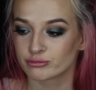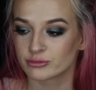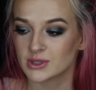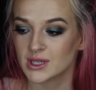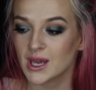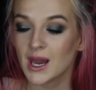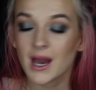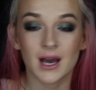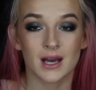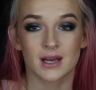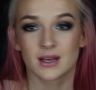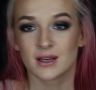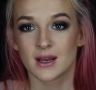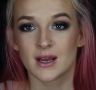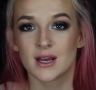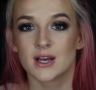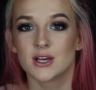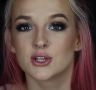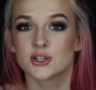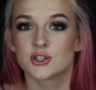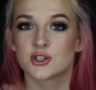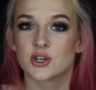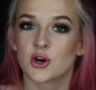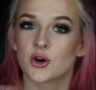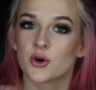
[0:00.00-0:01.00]
yeah.
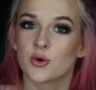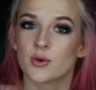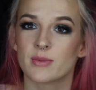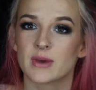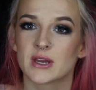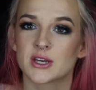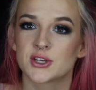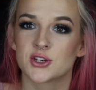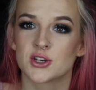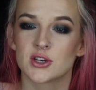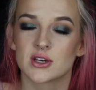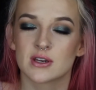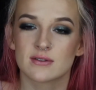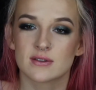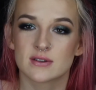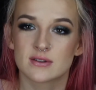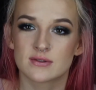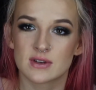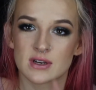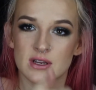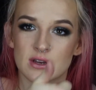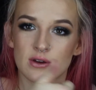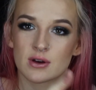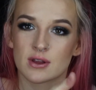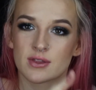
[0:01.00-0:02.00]
So make sure you give this
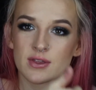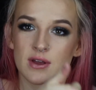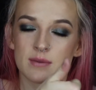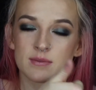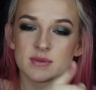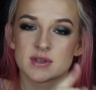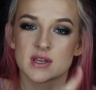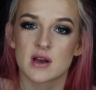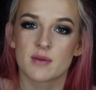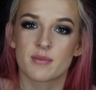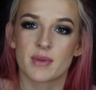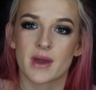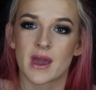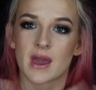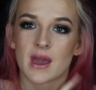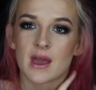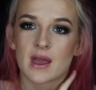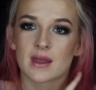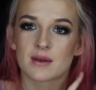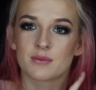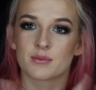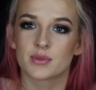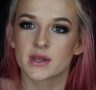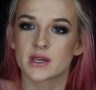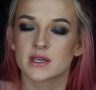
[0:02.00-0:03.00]
video a thumbs up
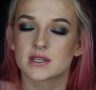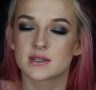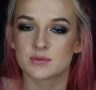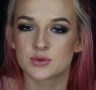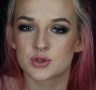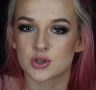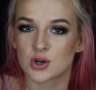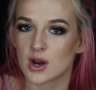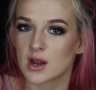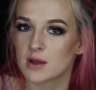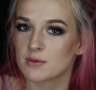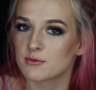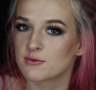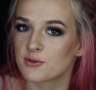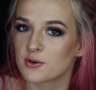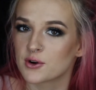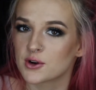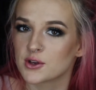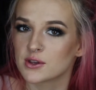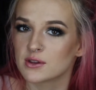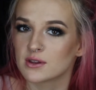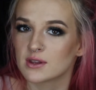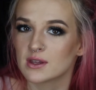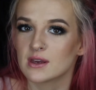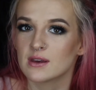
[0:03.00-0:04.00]
and please subscribe before
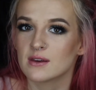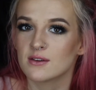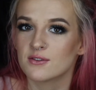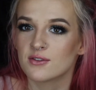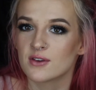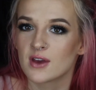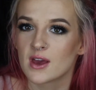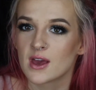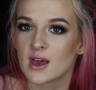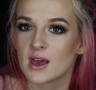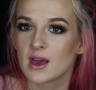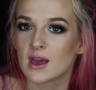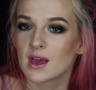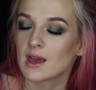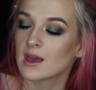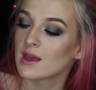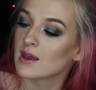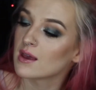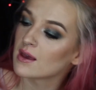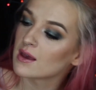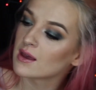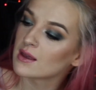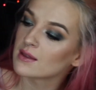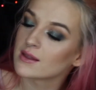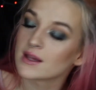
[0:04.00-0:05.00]
you leave,
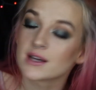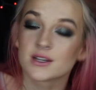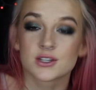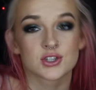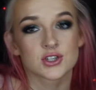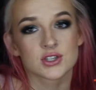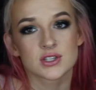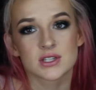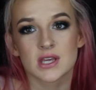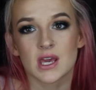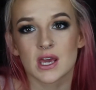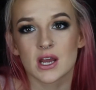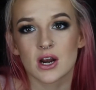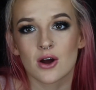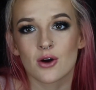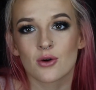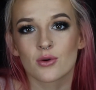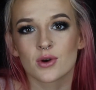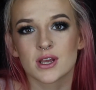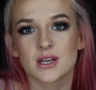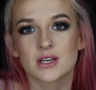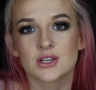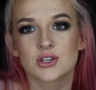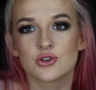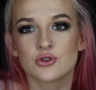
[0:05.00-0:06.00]
and let's just get
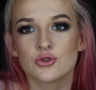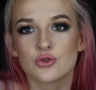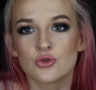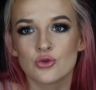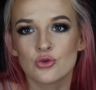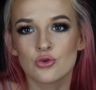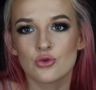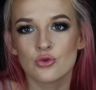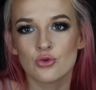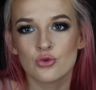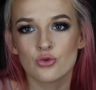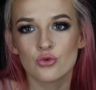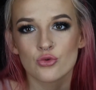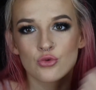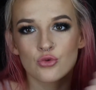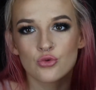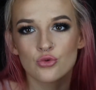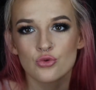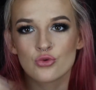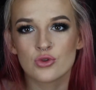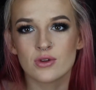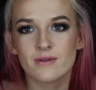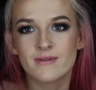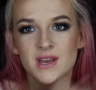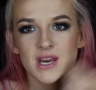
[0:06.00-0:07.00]
on
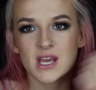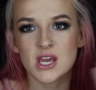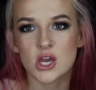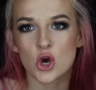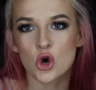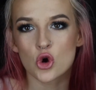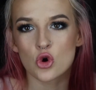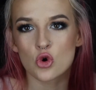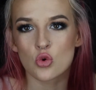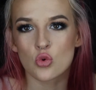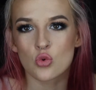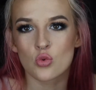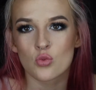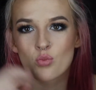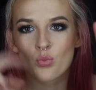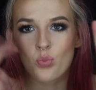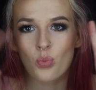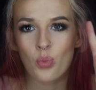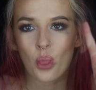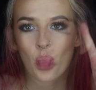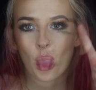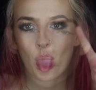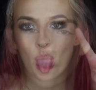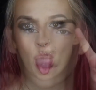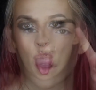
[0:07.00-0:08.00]
into the video.
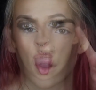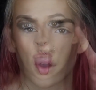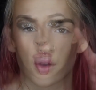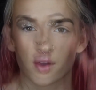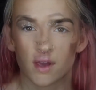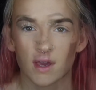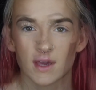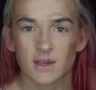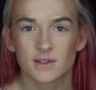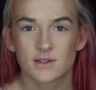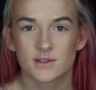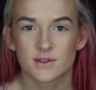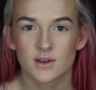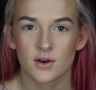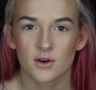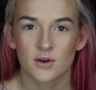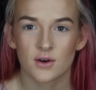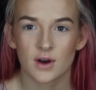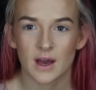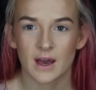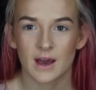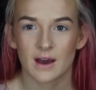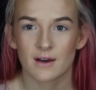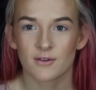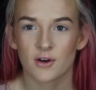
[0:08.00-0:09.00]
Okay, so
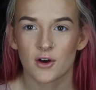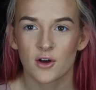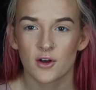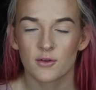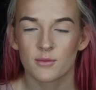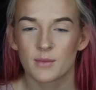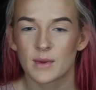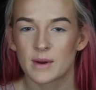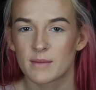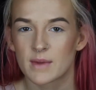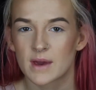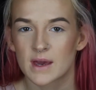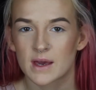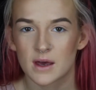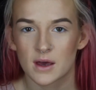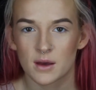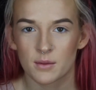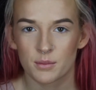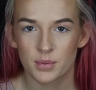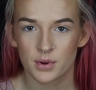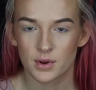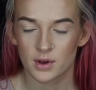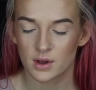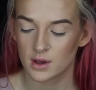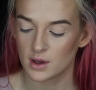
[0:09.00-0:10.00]
I have all of my
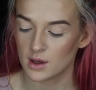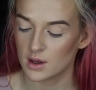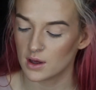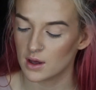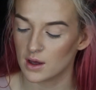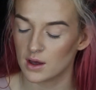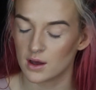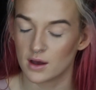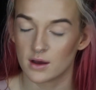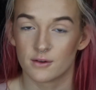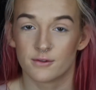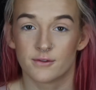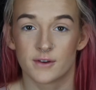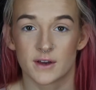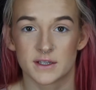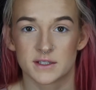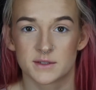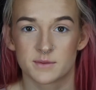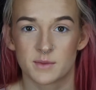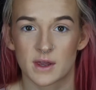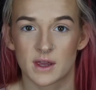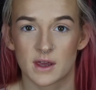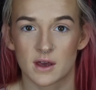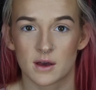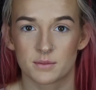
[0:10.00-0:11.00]
makeup,
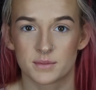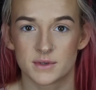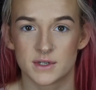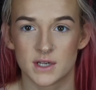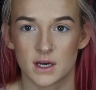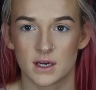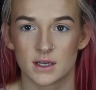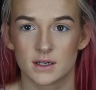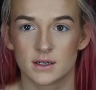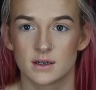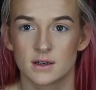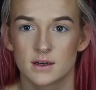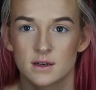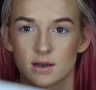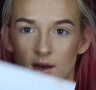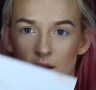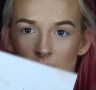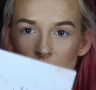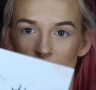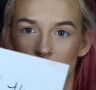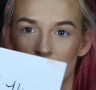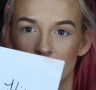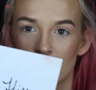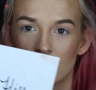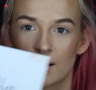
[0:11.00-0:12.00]
face makeup done,
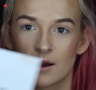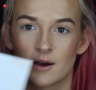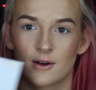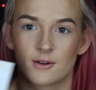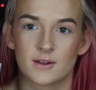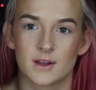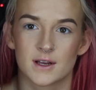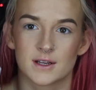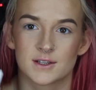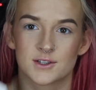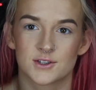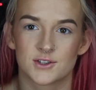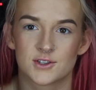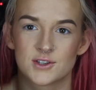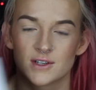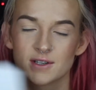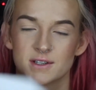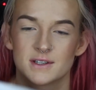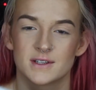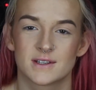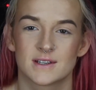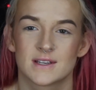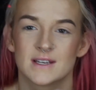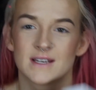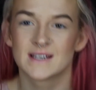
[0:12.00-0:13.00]
and now let's
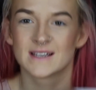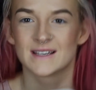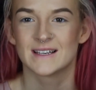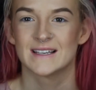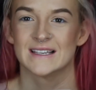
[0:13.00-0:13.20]
just